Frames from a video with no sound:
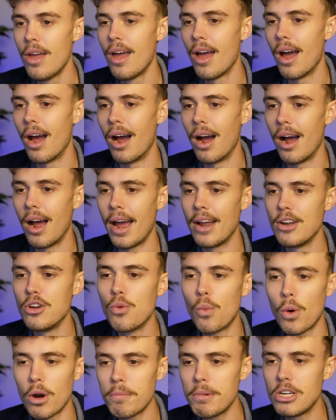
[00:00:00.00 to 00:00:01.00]
And you
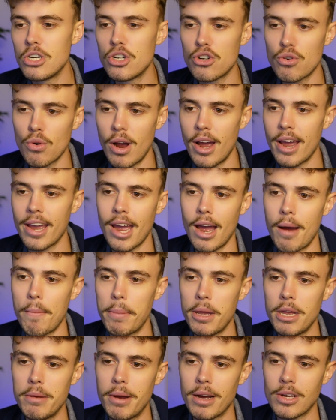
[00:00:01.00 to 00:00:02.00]
want to be trying out
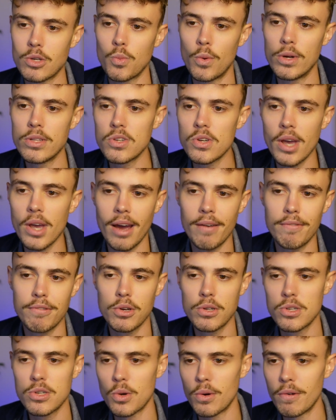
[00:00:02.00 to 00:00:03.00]
PMax once you have
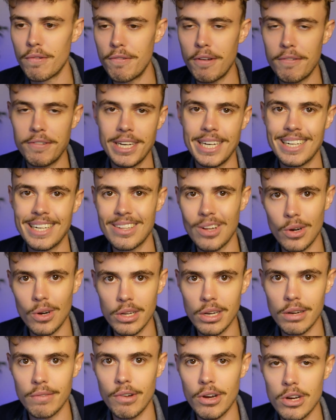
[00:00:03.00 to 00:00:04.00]
sort of 15 to 30
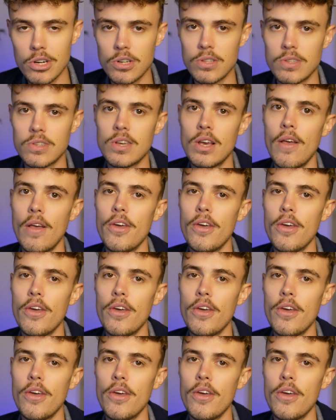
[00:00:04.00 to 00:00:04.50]
conversions,